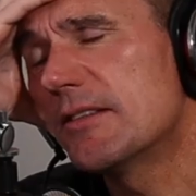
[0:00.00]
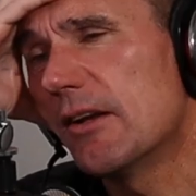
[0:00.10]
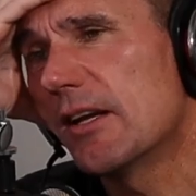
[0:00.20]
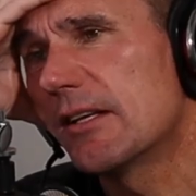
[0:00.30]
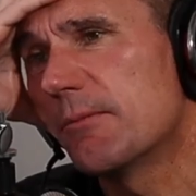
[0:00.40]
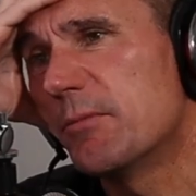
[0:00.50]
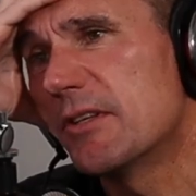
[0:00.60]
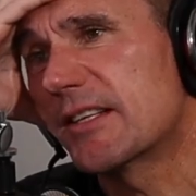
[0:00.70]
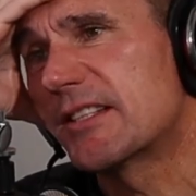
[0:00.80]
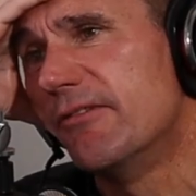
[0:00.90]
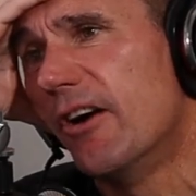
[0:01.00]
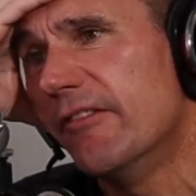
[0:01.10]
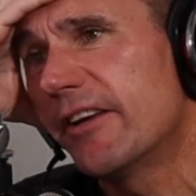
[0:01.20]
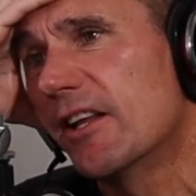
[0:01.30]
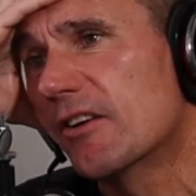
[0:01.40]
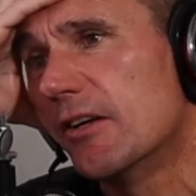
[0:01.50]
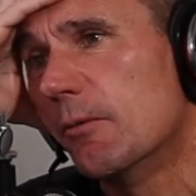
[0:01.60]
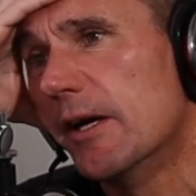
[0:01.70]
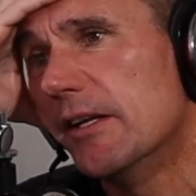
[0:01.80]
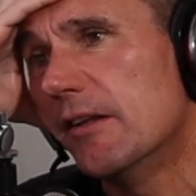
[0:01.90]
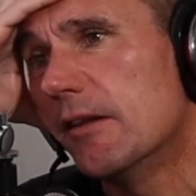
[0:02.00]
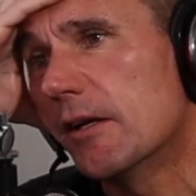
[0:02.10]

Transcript: that like survivor guilt in a way, do you think?